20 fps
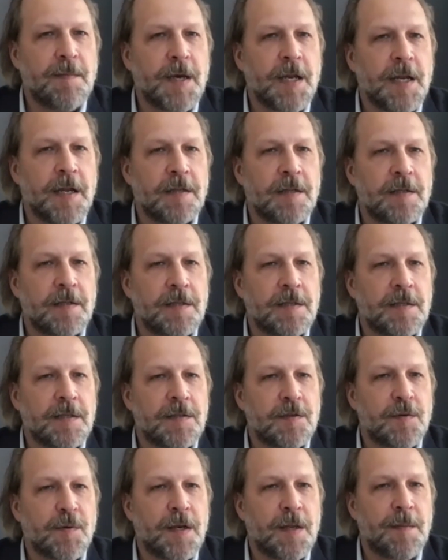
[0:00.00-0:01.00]
minutes,
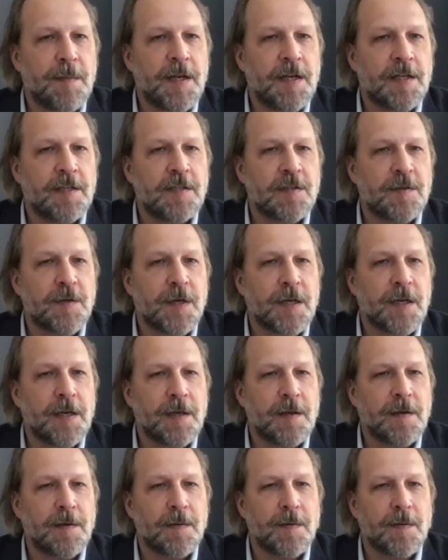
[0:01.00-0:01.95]
20 minutes drinking.